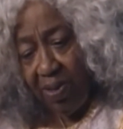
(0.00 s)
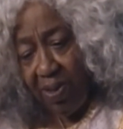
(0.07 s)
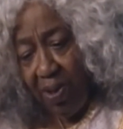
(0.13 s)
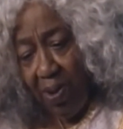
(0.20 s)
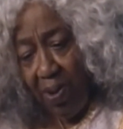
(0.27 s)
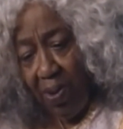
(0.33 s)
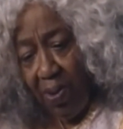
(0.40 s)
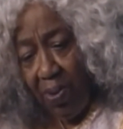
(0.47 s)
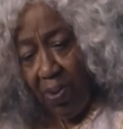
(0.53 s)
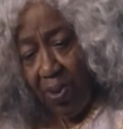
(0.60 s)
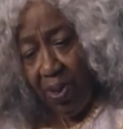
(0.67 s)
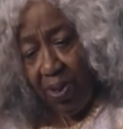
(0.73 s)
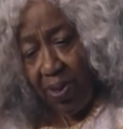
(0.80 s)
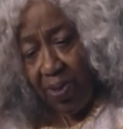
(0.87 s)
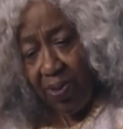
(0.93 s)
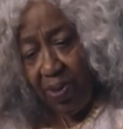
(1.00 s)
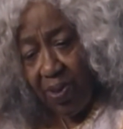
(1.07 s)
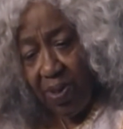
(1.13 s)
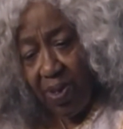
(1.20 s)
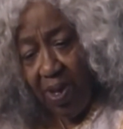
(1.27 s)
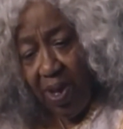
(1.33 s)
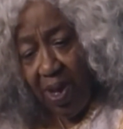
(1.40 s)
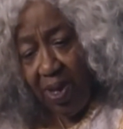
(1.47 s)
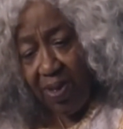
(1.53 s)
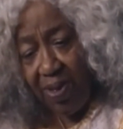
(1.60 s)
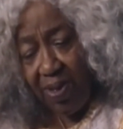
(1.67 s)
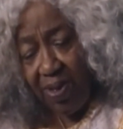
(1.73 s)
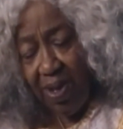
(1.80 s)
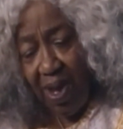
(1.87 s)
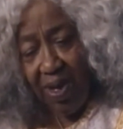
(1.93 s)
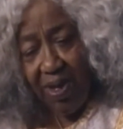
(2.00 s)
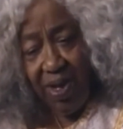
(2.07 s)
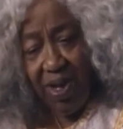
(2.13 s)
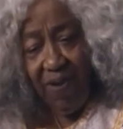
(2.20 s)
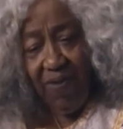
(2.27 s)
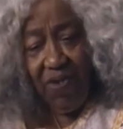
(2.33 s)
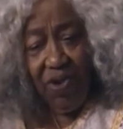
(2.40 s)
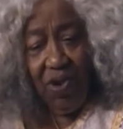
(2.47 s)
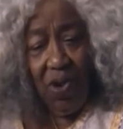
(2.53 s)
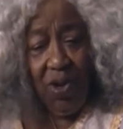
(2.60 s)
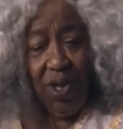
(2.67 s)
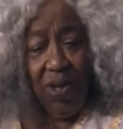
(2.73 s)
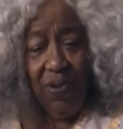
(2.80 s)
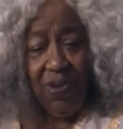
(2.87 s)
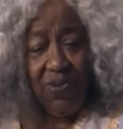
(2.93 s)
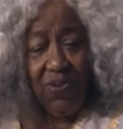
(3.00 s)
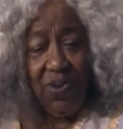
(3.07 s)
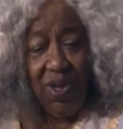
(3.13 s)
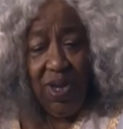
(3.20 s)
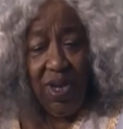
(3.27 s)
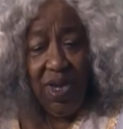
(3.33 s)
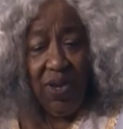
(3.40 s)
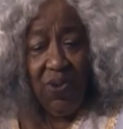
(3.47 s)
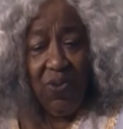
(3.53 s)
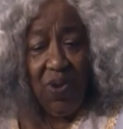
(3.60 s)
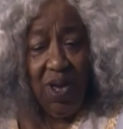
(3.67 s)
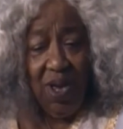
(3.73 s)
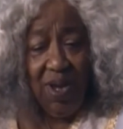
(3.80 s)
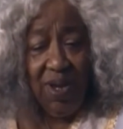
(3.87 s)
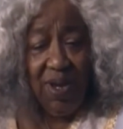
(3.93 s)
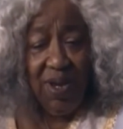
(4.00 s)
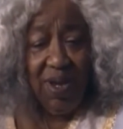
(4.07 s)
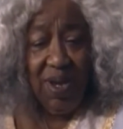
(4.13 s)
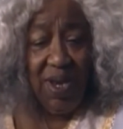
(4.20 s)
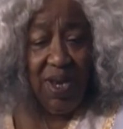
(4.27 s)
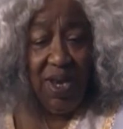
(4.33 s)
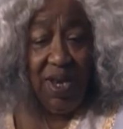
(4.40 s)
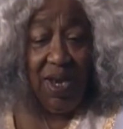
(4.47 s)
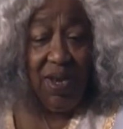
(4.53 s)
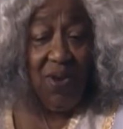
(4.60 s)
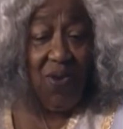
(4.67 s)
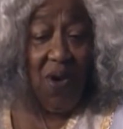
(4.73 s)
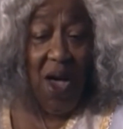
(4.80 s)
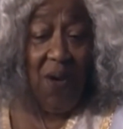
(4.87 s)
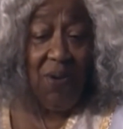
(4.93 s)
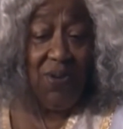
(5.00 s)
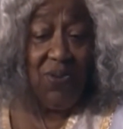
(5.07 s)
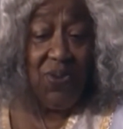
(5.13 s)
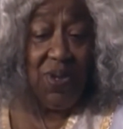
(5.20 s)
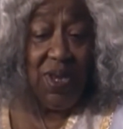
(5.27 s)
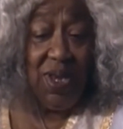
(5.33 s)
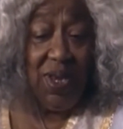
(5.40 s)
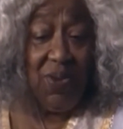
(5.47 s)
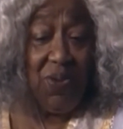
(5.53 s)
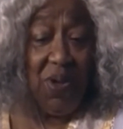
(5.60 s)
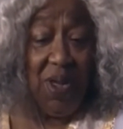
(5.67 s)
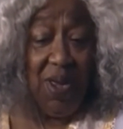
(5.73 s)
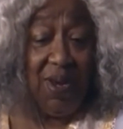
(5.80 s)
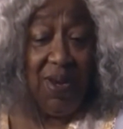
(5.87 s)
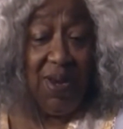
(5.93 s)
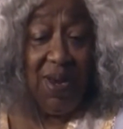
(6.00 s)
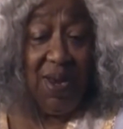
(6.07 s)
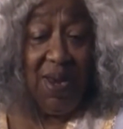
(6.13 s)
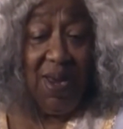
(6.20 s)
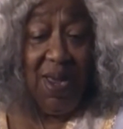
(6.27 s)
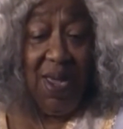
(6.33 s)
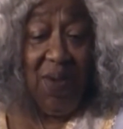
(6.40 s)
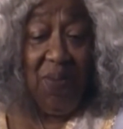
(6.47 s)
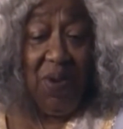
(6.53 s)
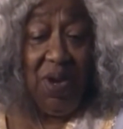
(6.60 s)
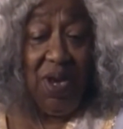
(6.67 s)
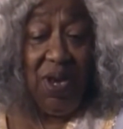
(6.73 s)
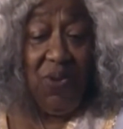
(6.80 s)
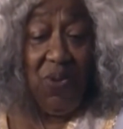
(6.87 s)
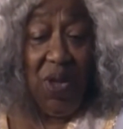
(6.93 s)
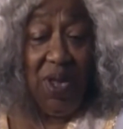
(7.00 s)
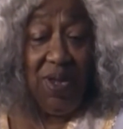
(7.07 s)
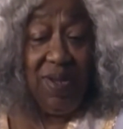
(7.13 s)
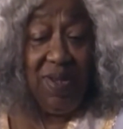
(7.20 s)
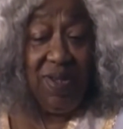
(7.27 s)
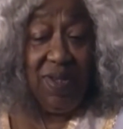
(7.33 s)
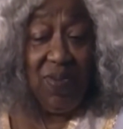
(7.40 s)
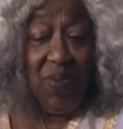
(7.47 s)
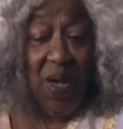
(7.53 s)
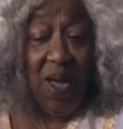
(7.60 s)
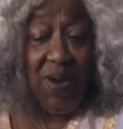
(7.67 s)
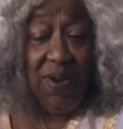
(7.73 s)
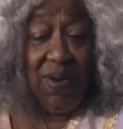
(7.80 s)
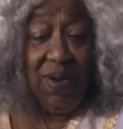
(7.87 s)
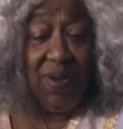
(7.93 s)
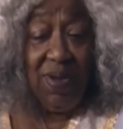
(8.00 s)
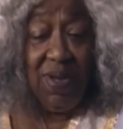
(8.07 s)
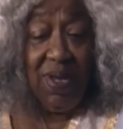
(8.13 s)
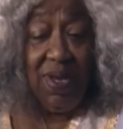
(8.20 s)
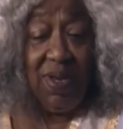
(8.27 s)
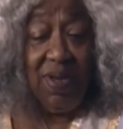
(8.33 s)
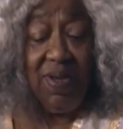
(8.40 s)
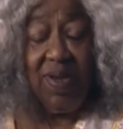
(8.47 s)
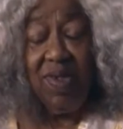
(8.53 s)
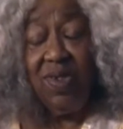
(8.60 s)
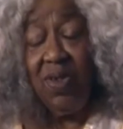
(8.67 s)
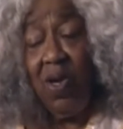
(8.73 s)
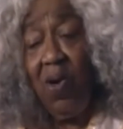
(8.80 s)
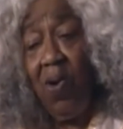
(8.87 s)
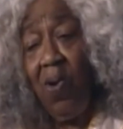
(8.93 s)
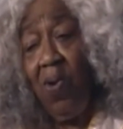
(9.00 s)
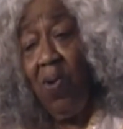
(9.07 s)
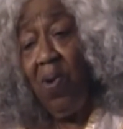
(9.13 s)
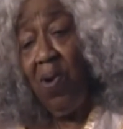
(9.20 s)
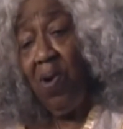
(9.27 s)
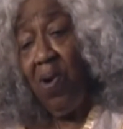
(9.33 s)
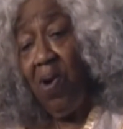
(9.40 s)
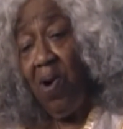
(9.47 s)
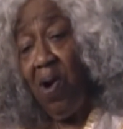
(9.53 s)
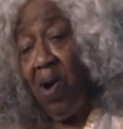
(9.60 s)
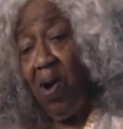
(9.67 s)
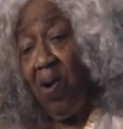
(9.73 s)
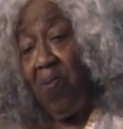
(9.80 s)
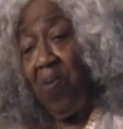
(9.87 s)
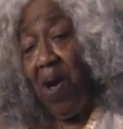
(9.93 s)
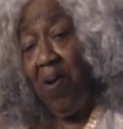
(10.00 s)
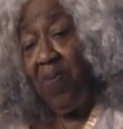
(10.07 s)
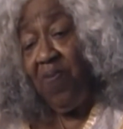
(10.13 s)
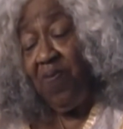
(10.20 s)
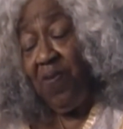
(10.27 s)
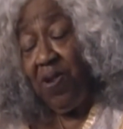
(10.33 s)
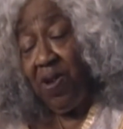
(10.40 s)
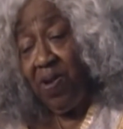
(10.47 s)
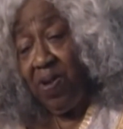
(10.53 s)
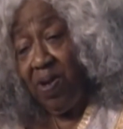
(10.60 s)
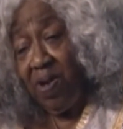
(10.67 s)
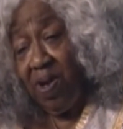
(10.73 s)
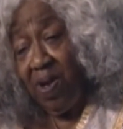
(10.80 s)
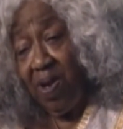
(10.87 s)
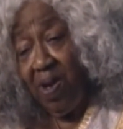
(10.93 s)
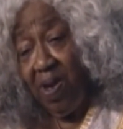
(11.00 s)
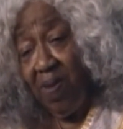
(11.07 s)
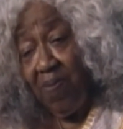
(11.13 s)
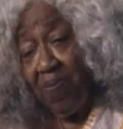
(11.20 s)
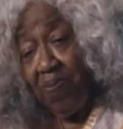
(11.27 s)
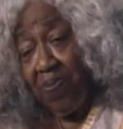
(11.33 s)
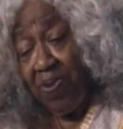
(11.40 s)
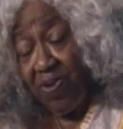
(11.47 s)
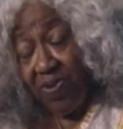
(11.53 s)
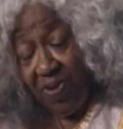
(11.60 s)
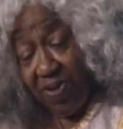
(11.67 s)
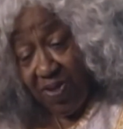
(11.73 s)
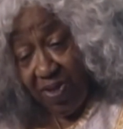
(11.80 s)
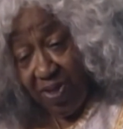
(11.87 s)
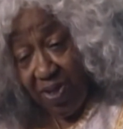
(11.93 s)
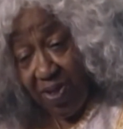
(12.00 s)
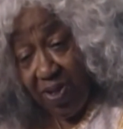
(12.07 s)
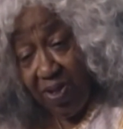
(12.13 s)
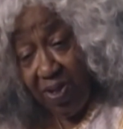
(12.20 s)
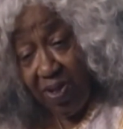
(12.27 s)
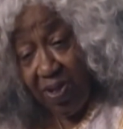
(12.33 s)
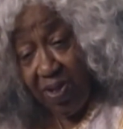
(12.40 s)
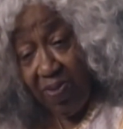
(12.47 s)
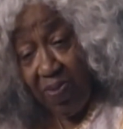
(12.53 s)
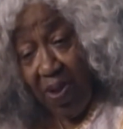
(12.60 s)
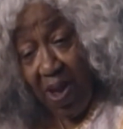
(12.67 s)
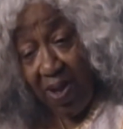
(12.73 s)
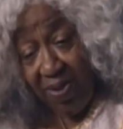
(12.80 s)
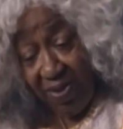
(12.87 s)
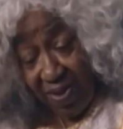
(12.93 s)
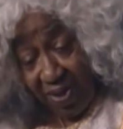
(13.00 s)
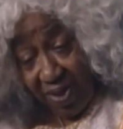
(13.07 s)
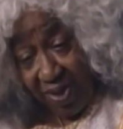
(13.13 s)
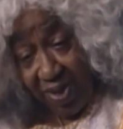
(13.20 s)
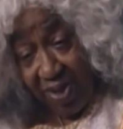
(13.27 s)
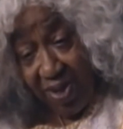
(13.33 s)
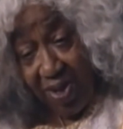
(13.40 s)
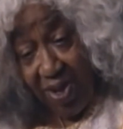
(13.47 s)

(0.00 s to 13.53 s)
So at I didn't even know he was with anyone, and he didn't know I was with anyone. But anyway, just about near the end of the show, my friend uh, Patricia, Patridge,